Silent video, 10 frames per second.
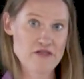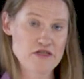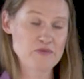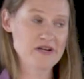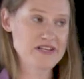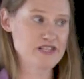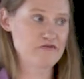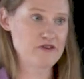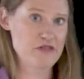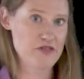3
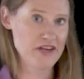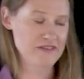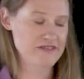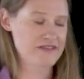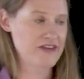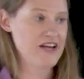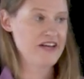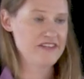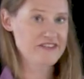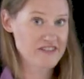different things.
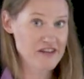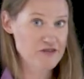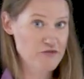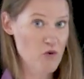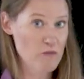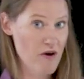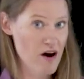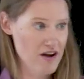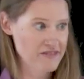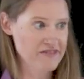It still has 4
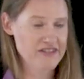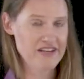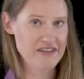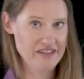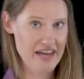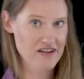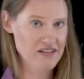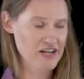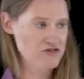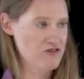bonds. It has 8
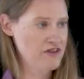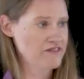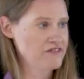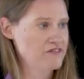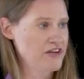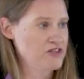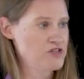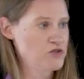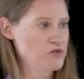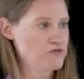electrons, okay?
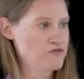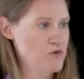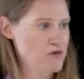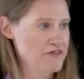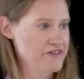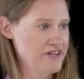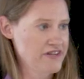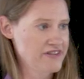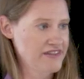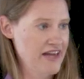2, 4,
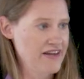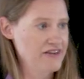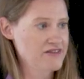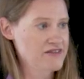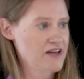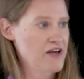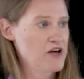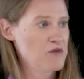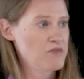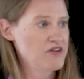6, 8.
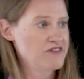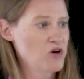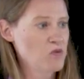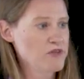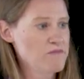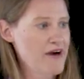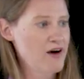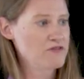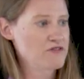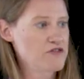But it's only
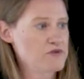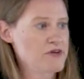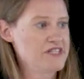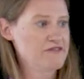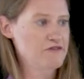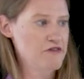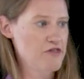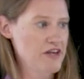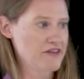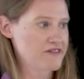bound to 3 different
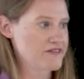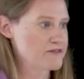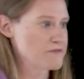things.